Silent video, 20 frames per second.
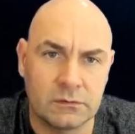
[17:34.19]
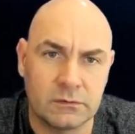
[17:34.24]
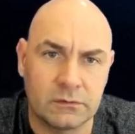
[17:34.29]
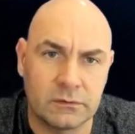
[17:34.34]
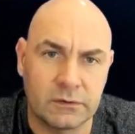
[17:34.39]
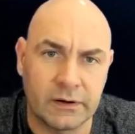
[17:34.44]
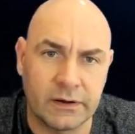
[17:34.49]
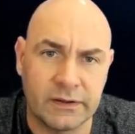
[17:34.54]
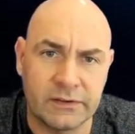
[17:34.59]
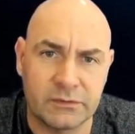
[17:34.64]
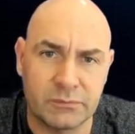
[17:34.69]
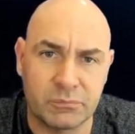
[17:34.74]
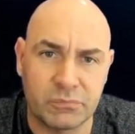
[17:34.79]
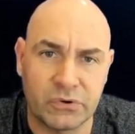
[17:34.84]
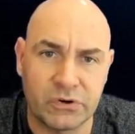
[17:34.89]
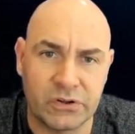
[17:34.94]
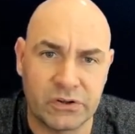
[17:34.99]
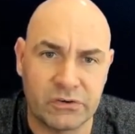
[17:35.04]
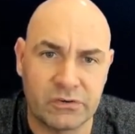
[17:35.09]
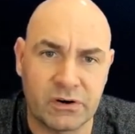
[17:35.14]
All right, that's a
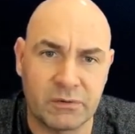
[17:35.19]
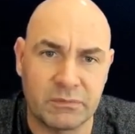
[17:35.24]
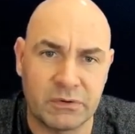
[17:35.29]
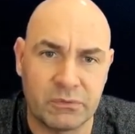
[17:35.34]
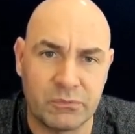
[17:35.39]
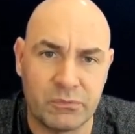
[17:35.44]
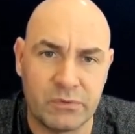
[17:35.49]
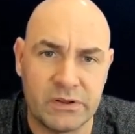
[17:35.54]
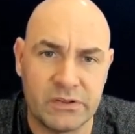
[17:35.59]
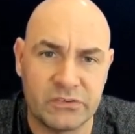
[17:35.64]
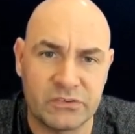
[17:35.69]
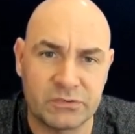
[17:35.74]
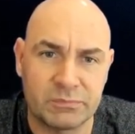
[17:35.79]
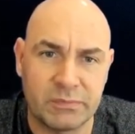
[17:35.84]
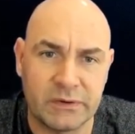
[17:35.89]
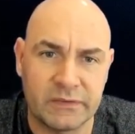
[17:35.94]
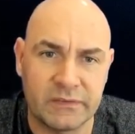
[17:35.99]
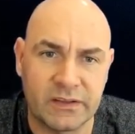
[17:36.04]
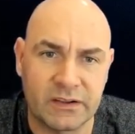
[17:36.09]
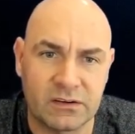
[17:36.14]
pretty crummy read
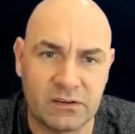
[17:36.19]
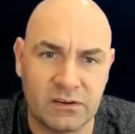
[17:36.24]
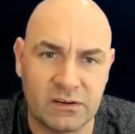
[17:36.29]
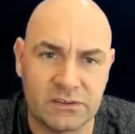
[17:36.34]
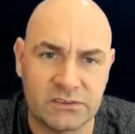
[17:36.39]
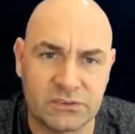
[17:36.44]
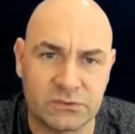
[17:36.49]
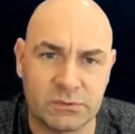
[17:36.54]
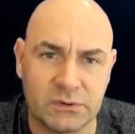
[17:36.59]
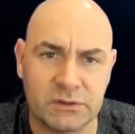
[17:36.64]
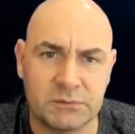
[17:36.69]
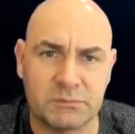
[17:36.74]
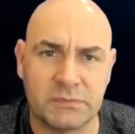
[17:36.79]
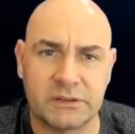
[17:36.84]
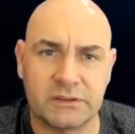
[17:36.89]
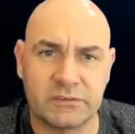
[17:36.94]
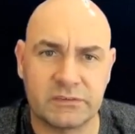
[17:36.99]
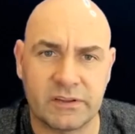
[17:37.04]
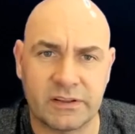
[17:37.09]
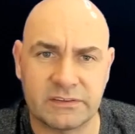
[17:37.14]
speed, that last one, but
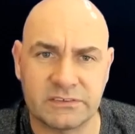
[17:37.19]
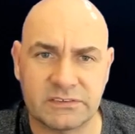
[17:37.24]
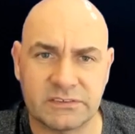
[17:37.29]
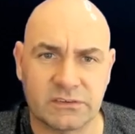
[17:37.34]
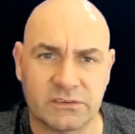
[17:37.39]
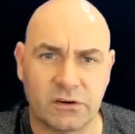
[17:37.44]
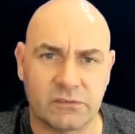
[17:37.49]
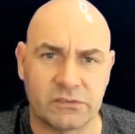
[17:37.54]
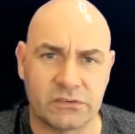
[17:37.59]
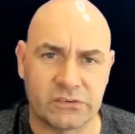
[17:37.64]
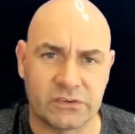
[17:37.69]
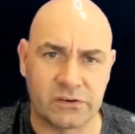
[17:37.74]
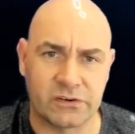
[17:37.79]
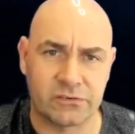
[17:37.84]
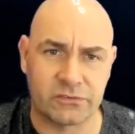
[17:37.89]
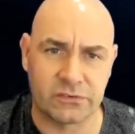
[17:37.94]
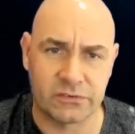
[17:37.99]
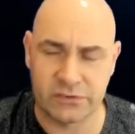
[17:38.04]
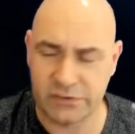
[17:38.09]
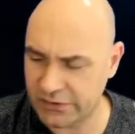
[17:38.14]
that's obviously a
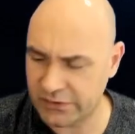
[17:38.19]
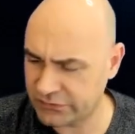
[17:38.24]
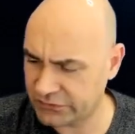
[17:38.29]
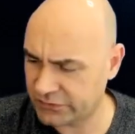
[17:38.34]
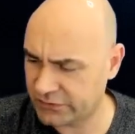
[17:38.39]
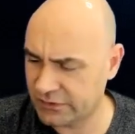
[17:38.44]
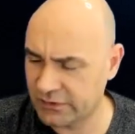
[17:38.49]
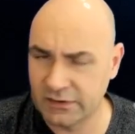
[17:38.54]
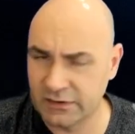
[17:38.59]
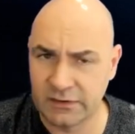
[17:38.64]
different test.